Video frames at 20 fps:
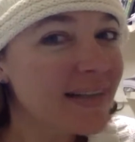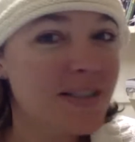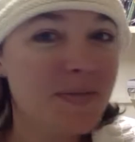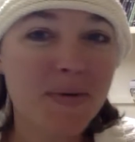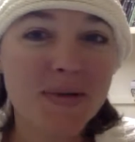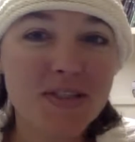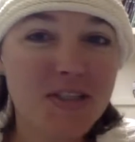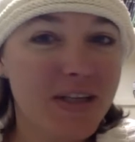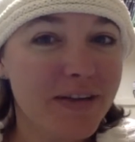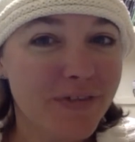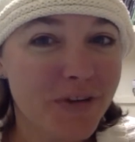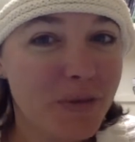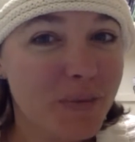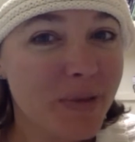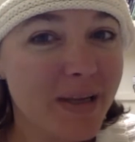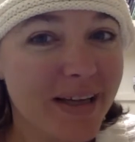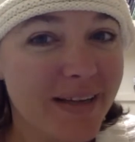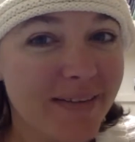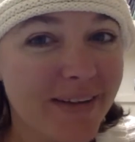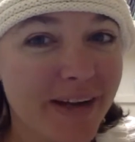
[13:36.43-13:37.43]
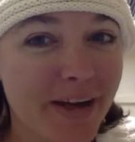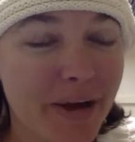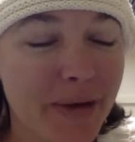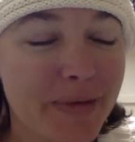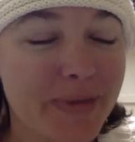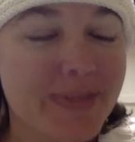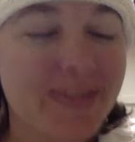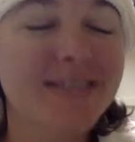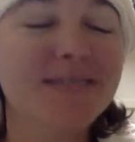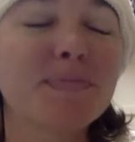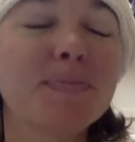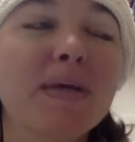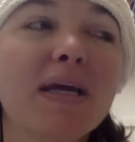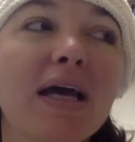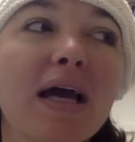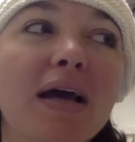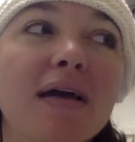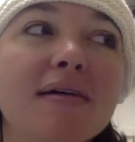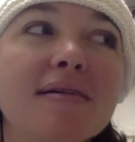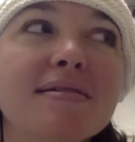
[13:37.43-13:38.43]
especially if you believe in ghosts,
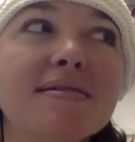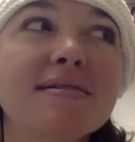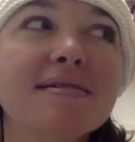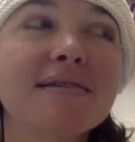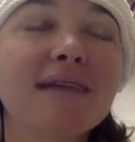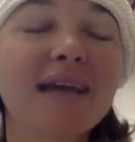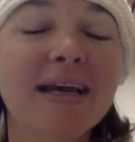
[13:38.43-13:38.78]
because